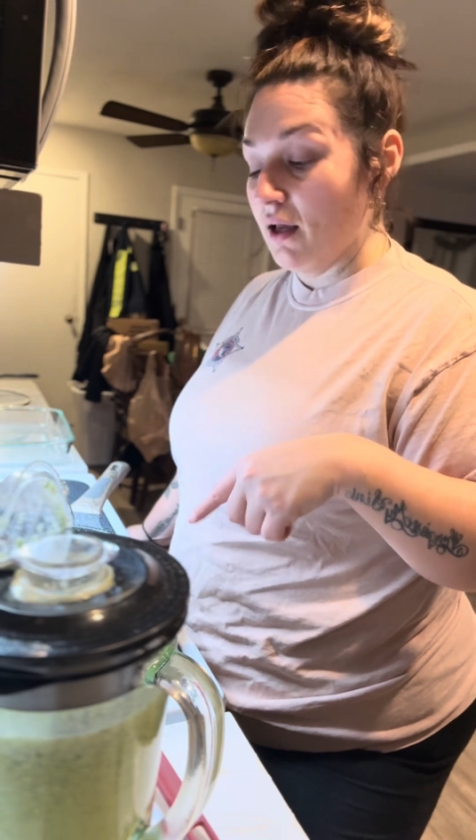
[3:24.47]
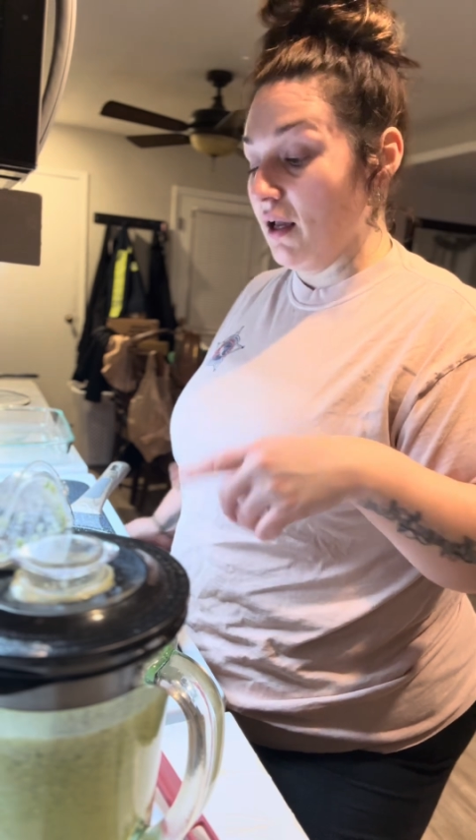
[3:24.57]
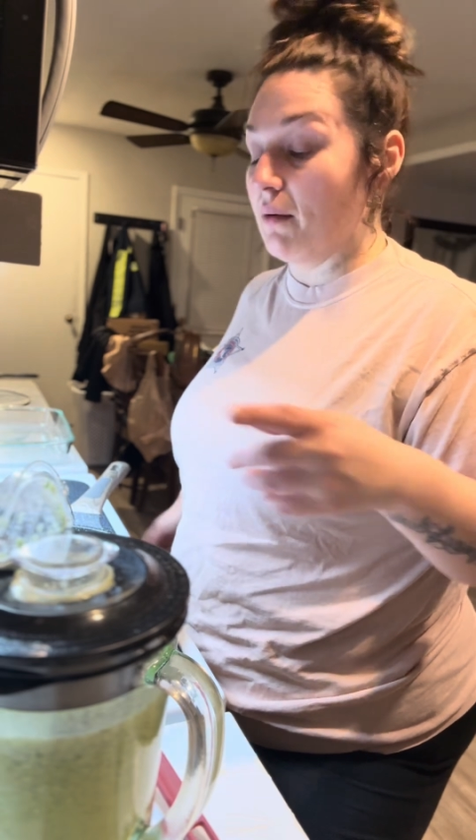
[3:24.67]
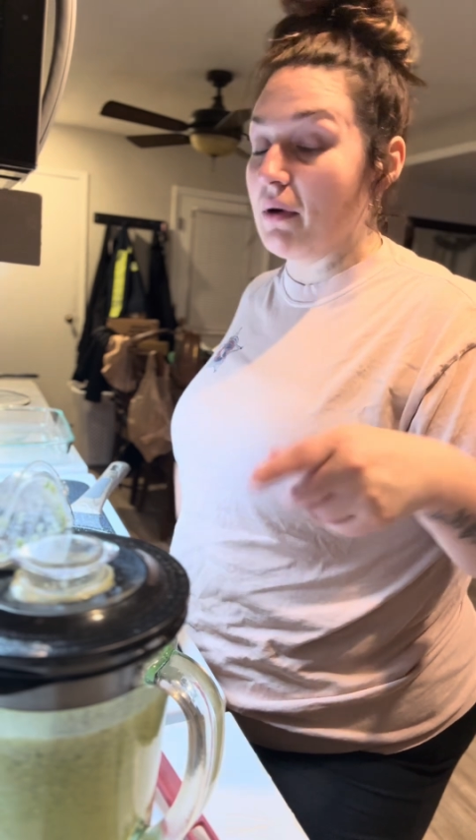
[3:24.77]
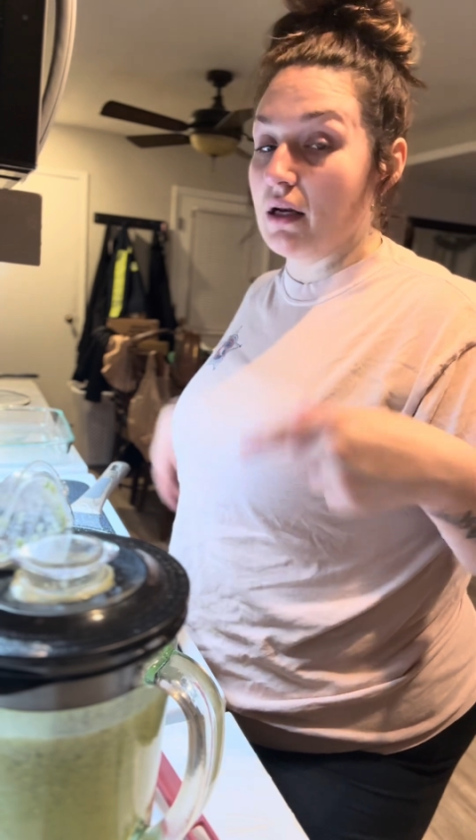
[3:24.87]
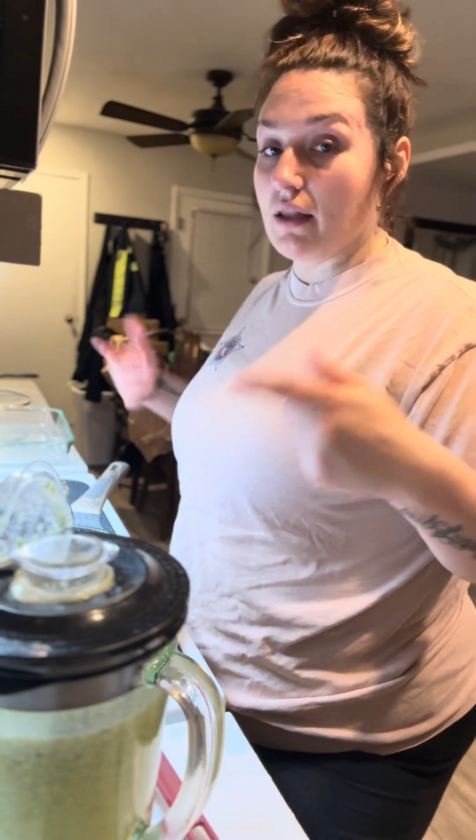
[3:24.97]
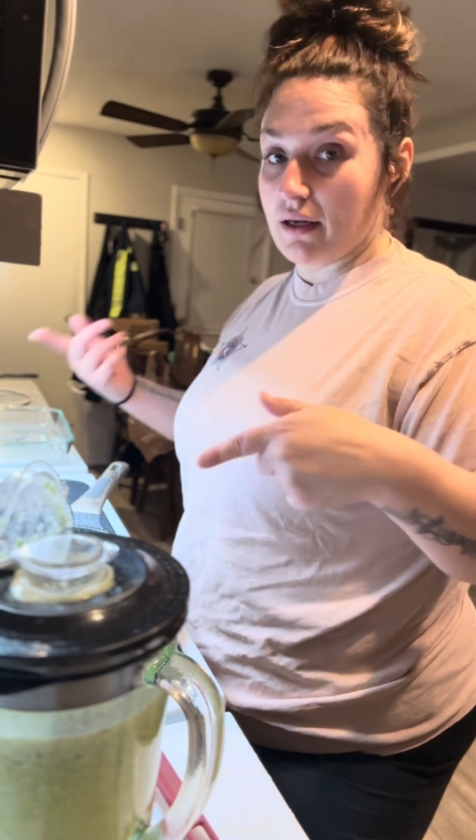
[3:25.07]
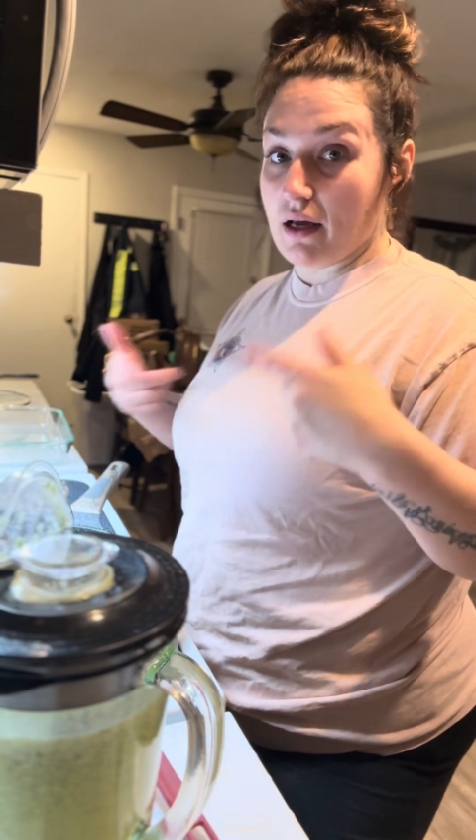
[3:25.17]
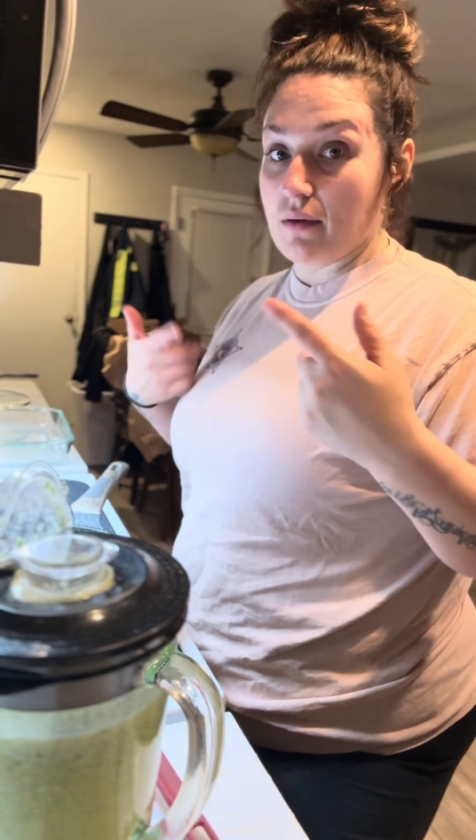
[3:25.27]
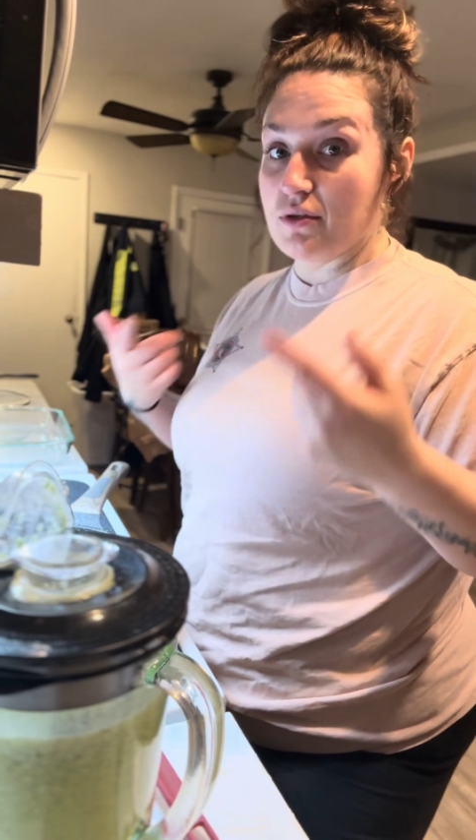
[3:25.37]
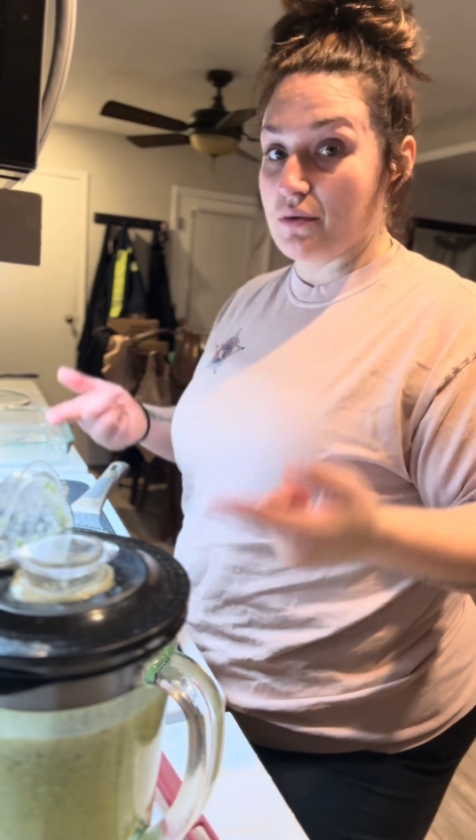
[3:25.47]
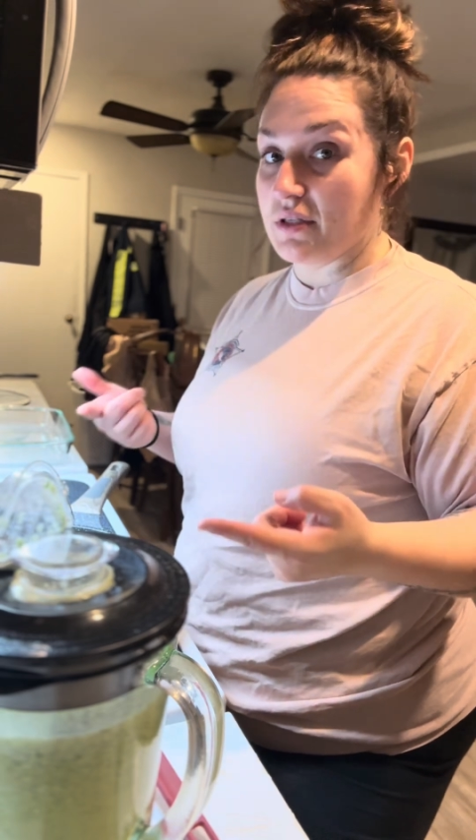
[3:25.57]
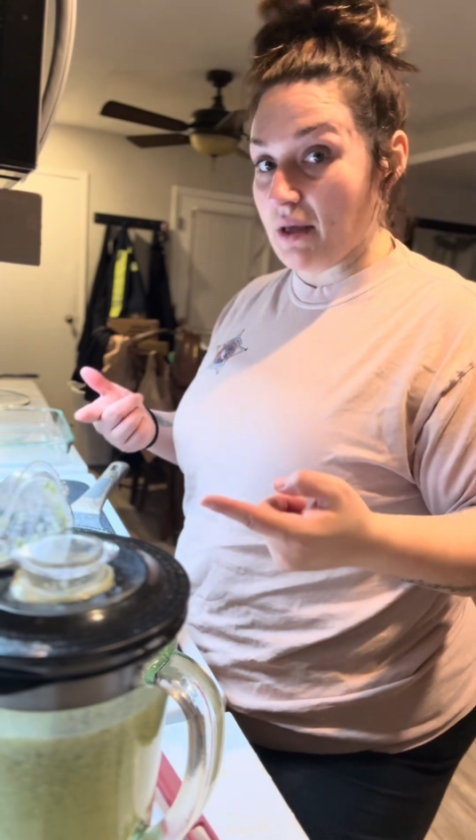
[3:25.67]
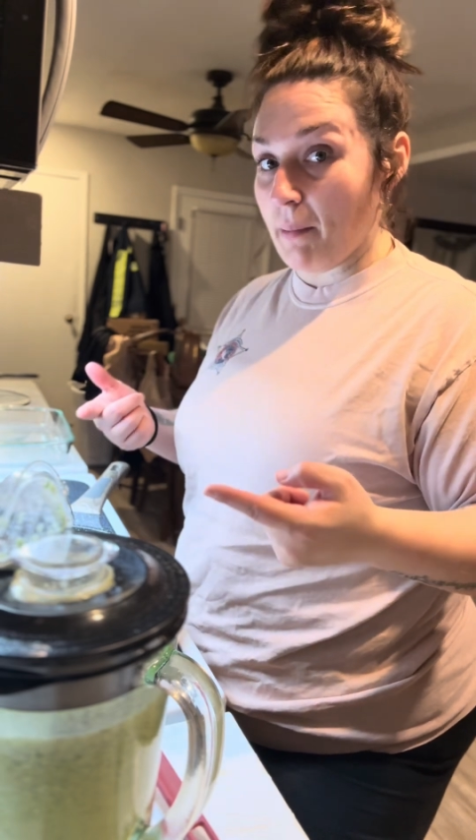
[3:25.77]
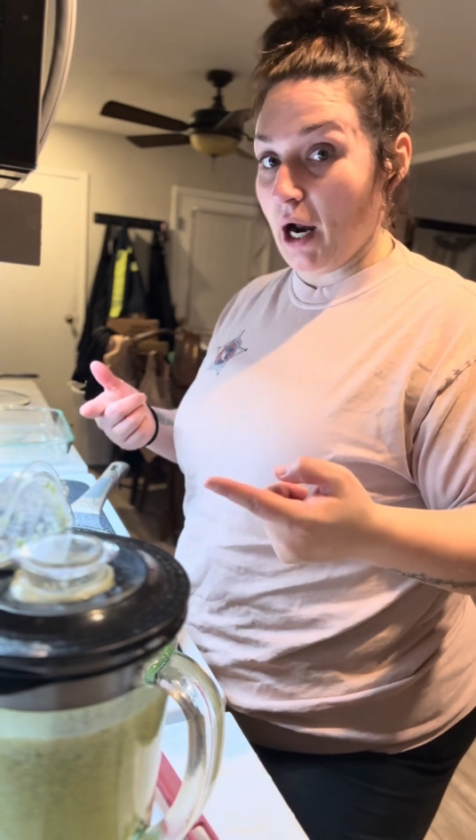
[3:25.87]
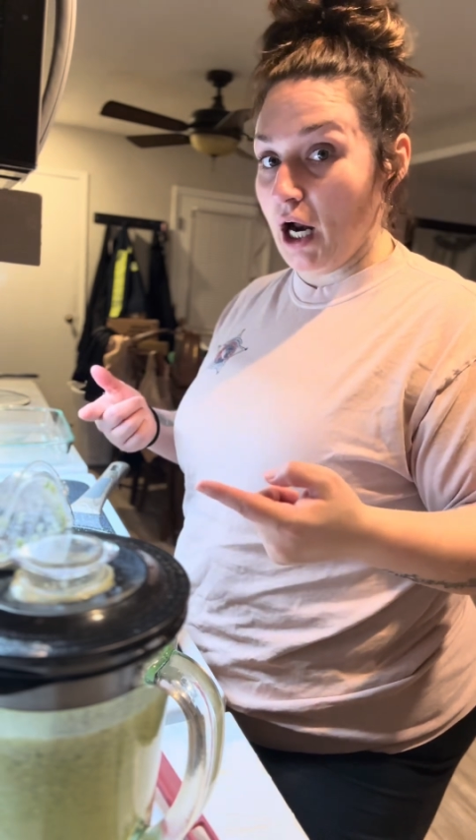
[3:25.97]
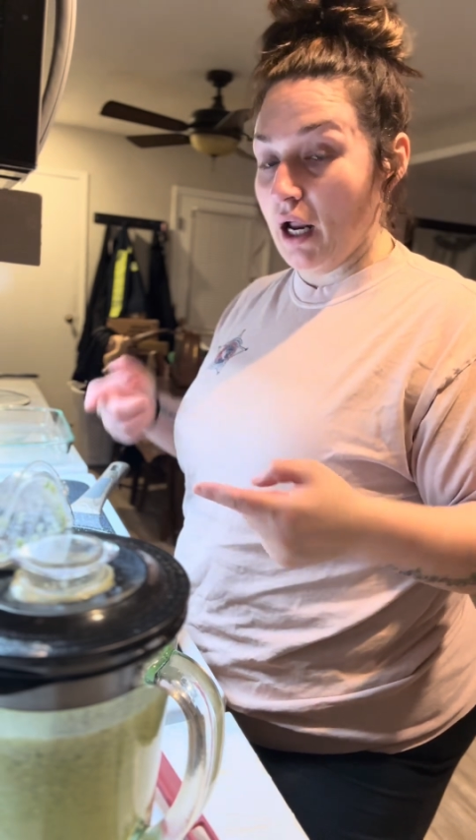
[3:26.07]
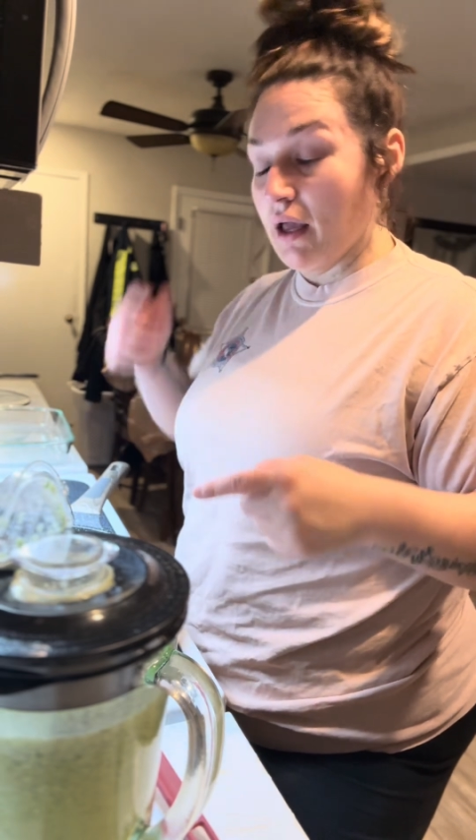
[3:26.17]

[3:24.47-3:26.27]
and I'm gonna let it come to a simmer.